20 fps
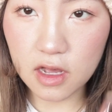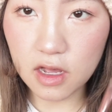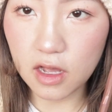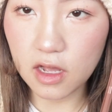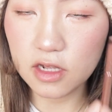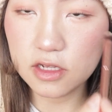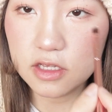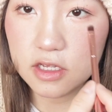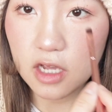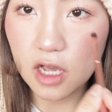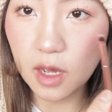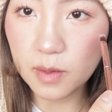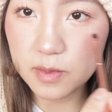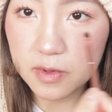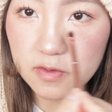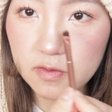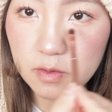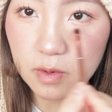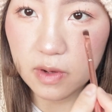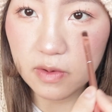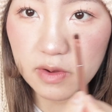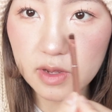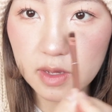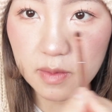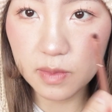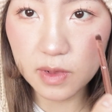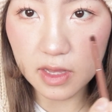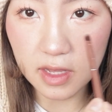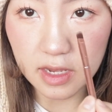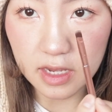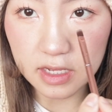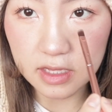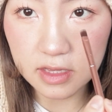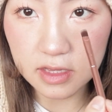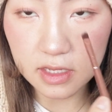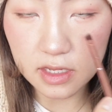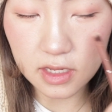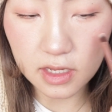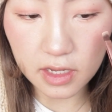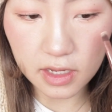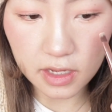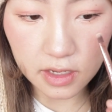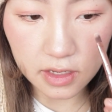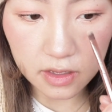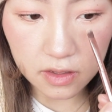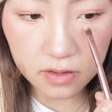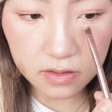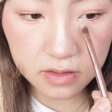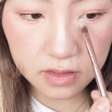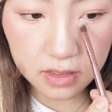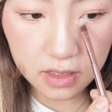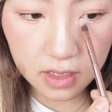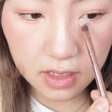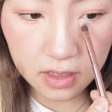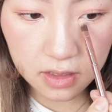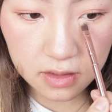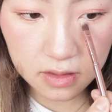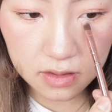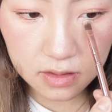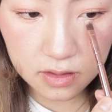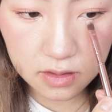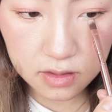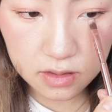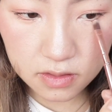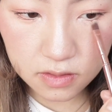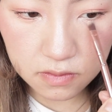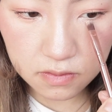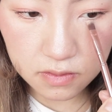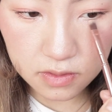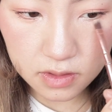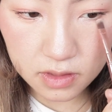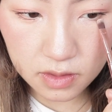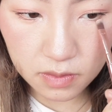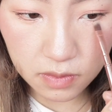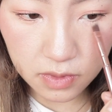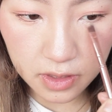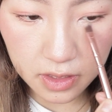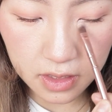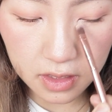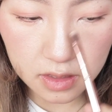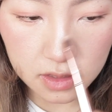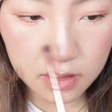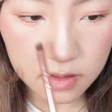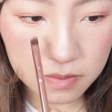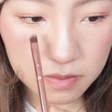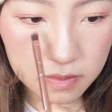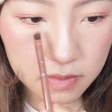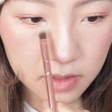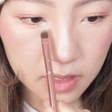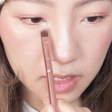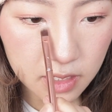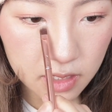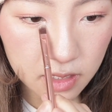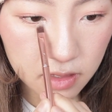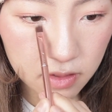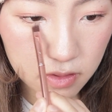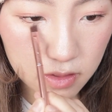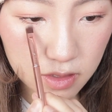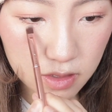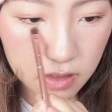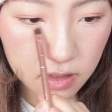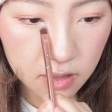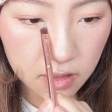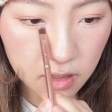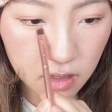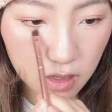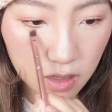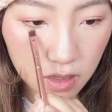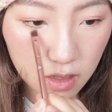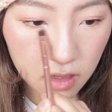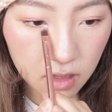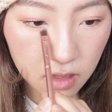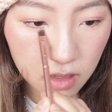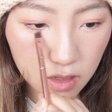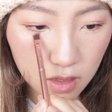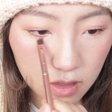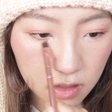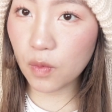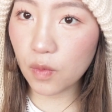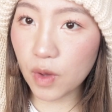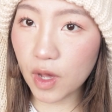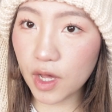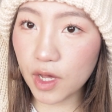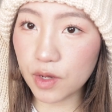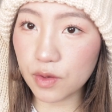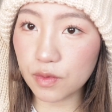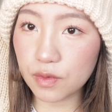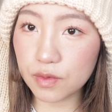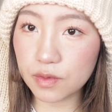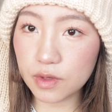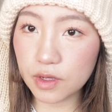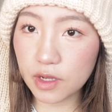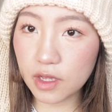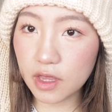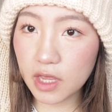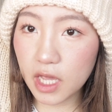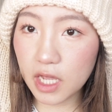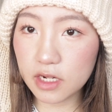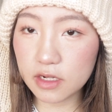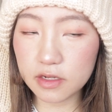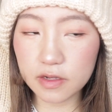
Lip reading: on top of where we applied the YESSTYLE to really brighten up that area. Wow, look at that